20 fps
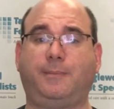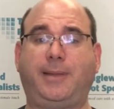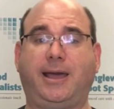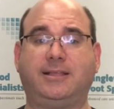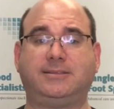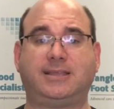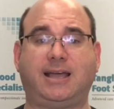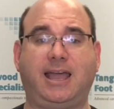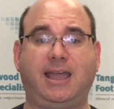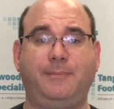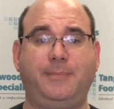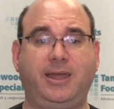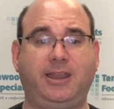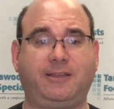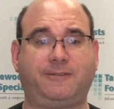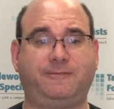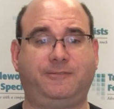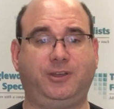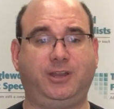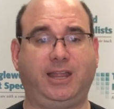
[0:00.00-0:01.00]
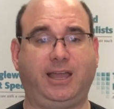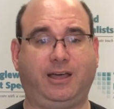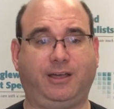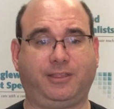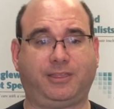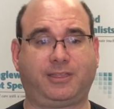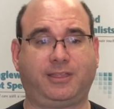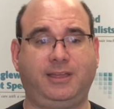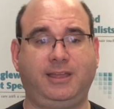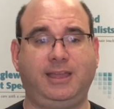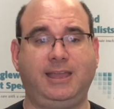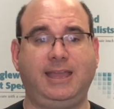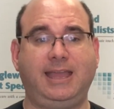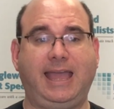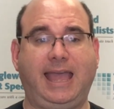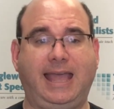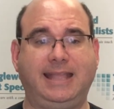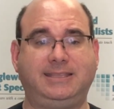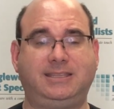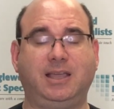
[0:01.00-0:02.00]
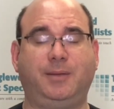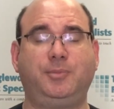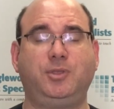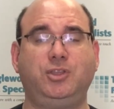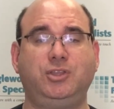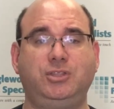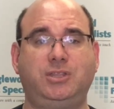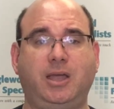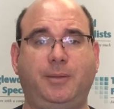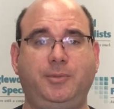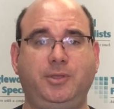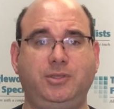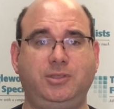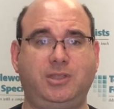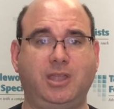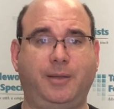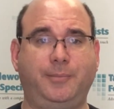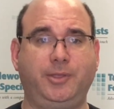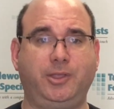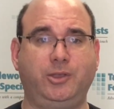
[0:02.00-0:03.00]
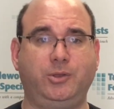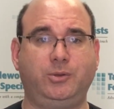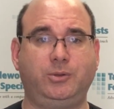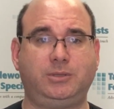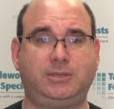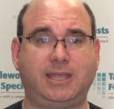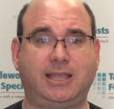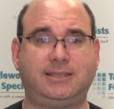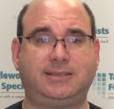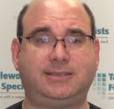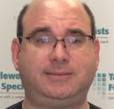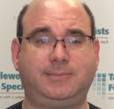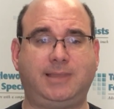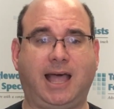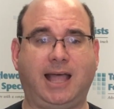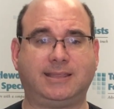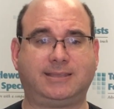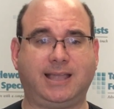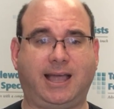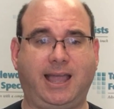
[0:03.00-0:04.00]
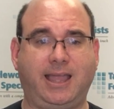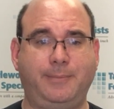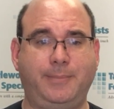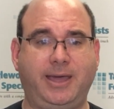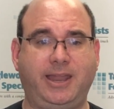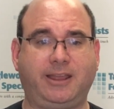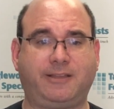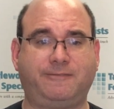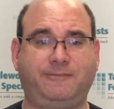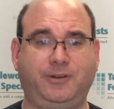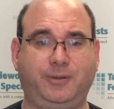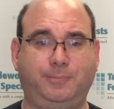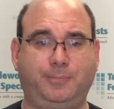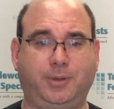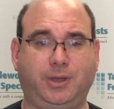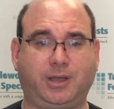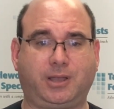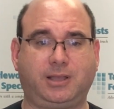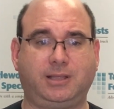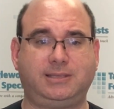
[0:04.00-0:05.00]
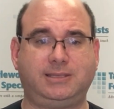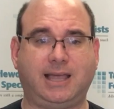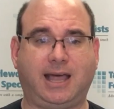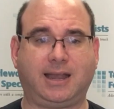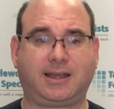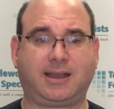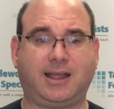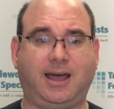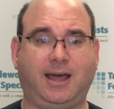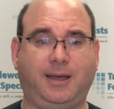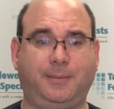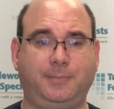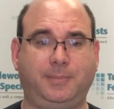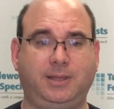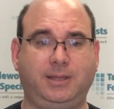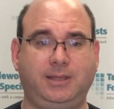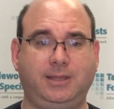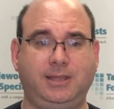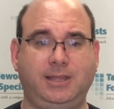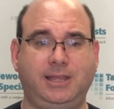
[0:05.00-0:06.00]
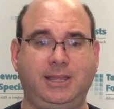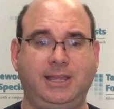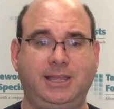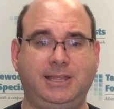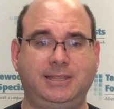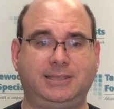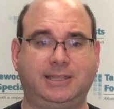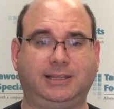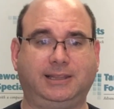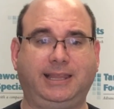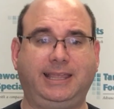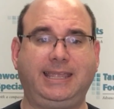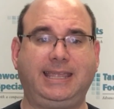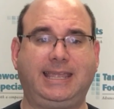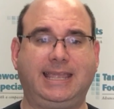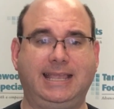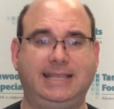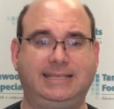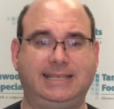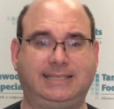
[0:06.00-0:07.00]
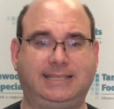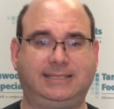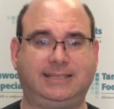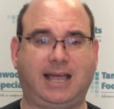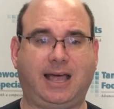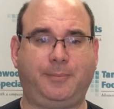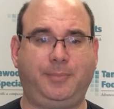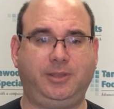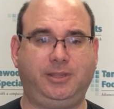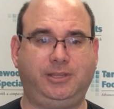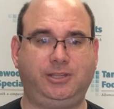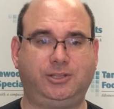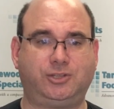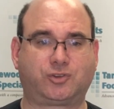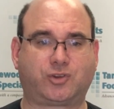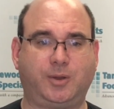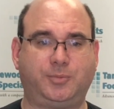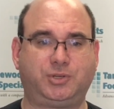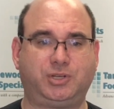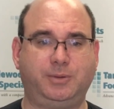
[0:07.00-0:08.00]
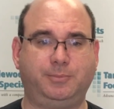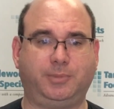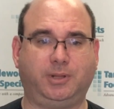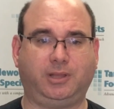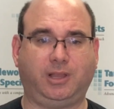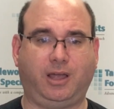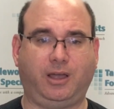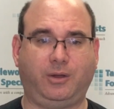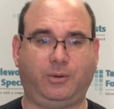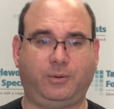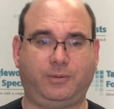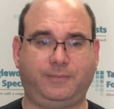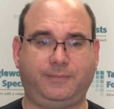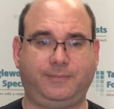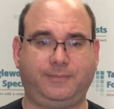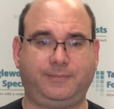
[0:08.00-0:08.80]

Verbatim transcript: about diabetic foot health at w w w dot diabetic footbook dot com. The link is at the top of the description below.